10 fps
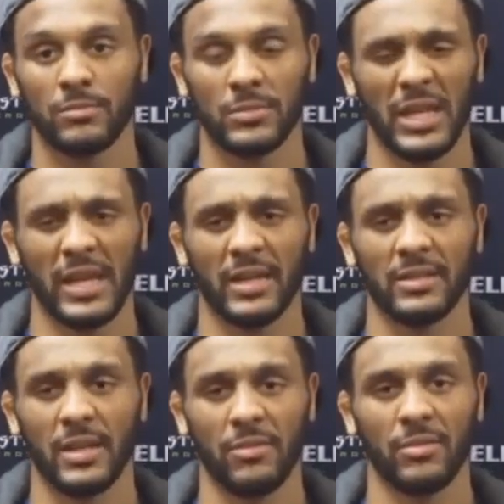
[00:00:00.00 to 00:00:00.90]
Yeah,
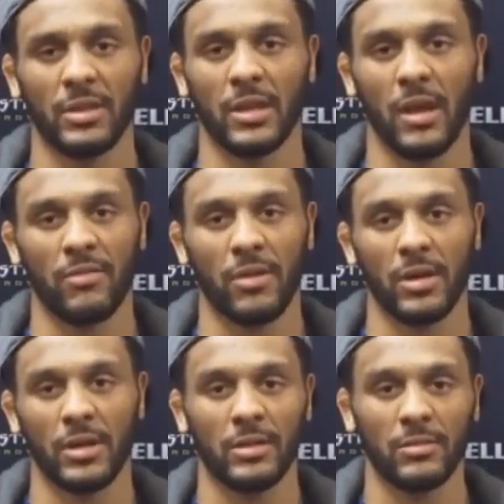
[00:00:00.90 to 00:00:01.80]
definitely.
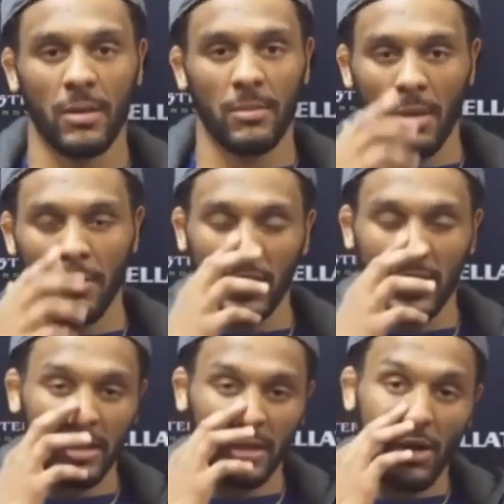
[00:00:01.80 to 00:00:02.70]
I'm
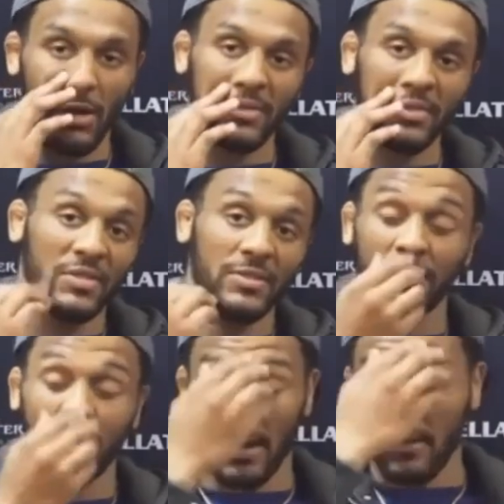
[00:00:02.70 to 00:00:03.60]
looking to go up to
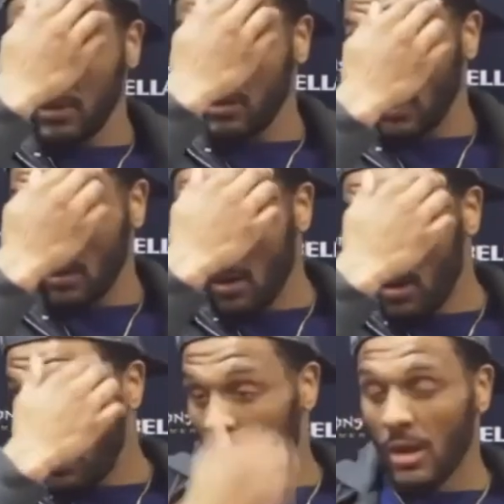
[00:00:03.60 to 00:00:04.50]
55s, you know.
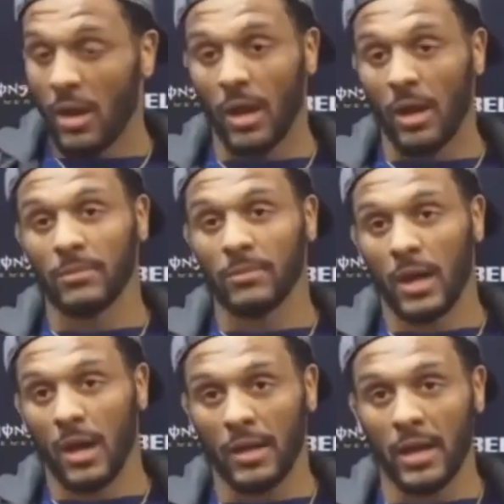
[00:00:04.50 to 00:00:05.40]

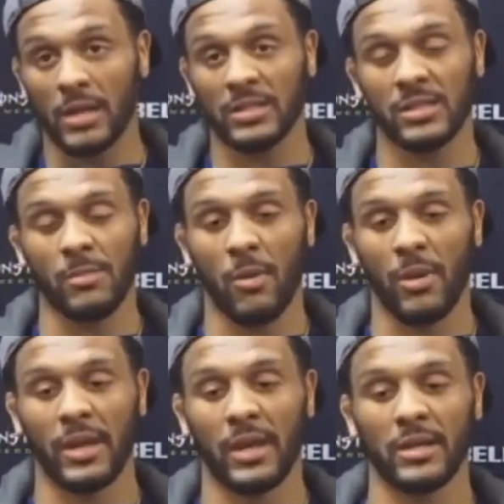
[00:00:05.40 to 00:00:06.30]
And honestly, my
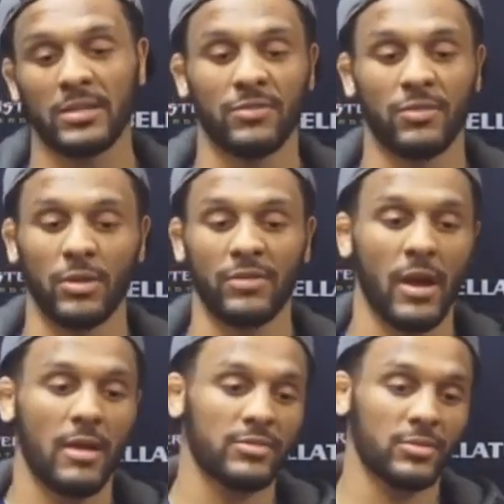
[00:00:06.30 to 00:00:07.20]
weight cut to
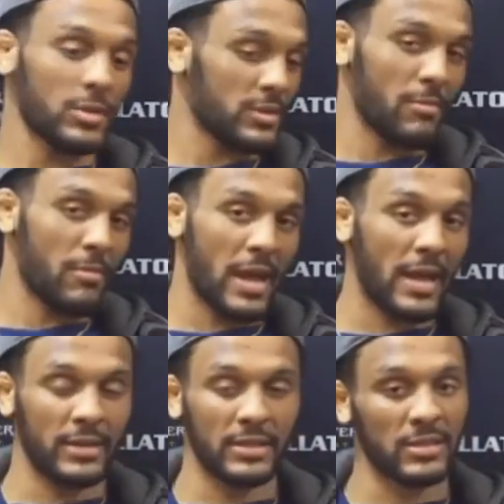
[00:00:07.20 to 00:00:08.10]
45s wasn't
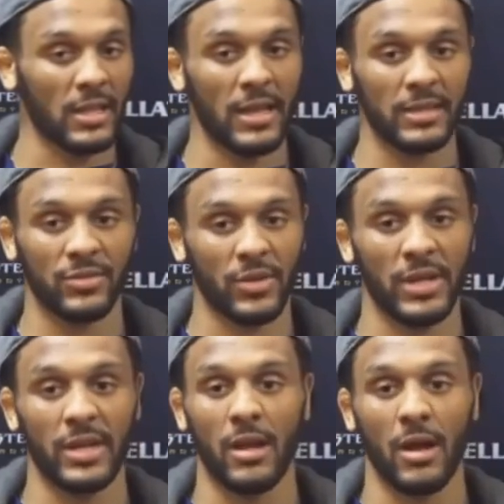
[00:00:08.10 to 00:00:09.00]
bad this last fight.